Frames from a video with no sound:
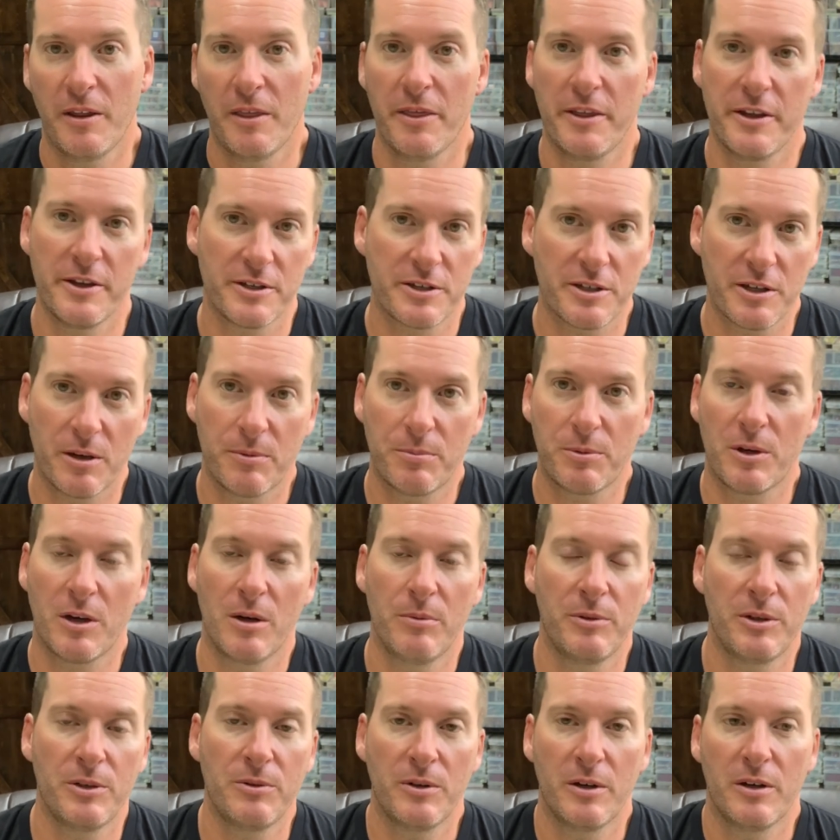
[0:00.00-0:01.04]
this
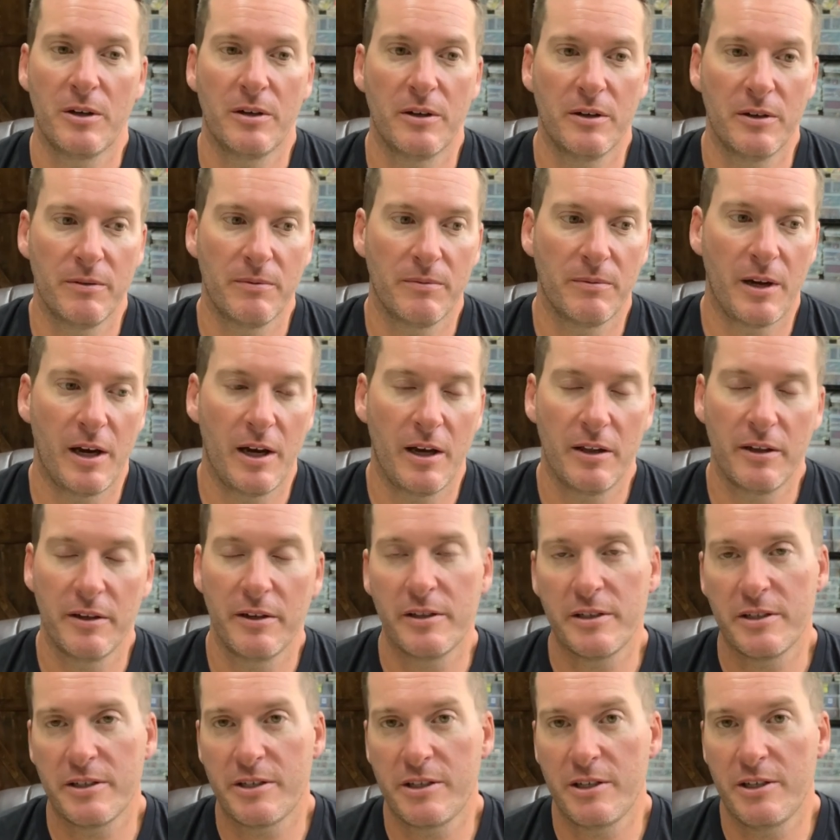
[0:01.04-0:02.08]
upcoming
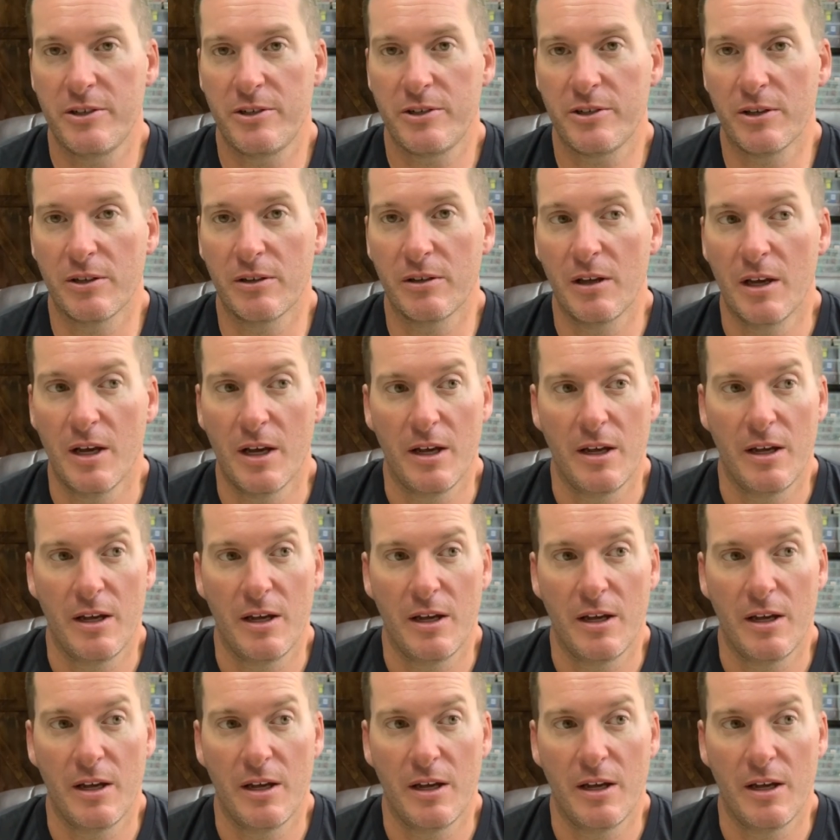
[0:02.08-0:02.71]
holiday season,